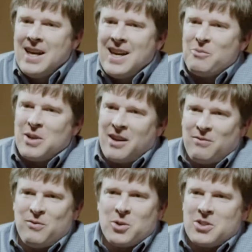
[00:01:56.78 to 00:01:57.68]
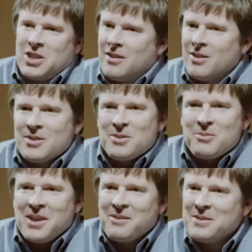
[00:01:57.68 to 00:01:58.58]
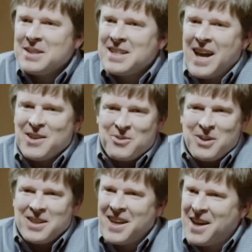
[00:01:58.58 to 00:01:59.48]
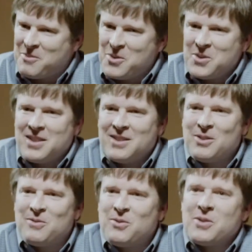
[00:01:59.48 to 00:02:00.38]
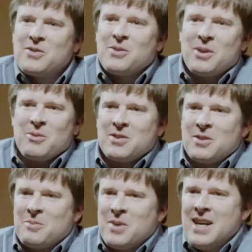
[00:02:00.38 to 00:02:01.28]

and we have 4 genders. We have castrated animals and so forth. So there were some